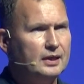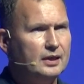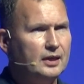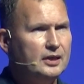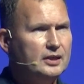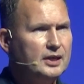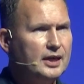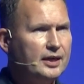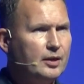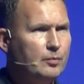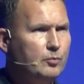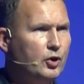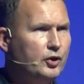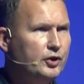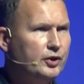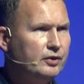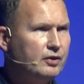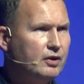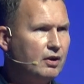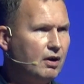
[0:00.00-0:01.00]
It's like a
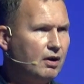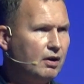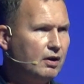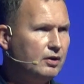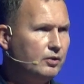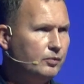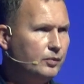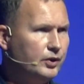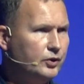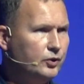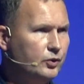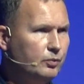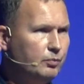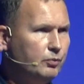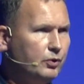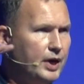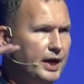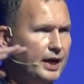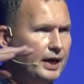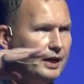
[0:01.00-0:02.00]
modern car when you
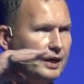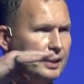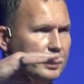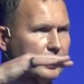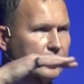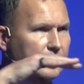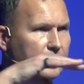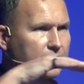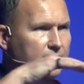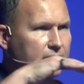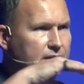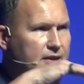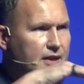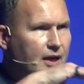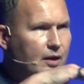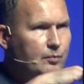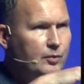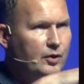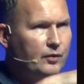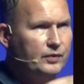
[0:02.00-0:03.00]
brake.
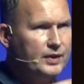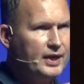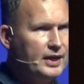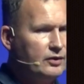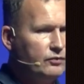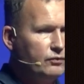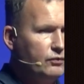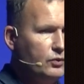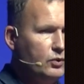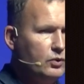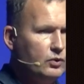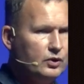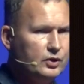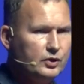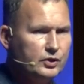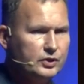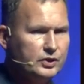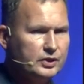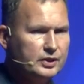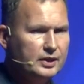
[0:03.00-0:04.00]
Some of that
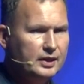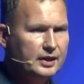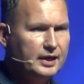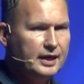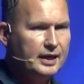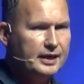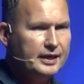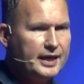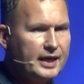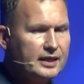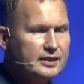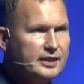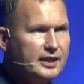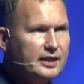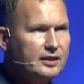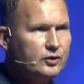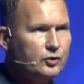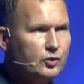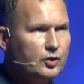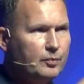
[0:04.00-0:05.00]
force gets
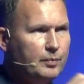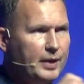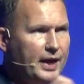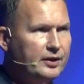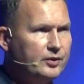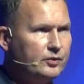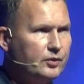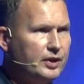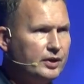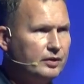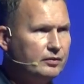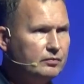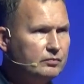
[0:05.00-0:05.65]
into the battery.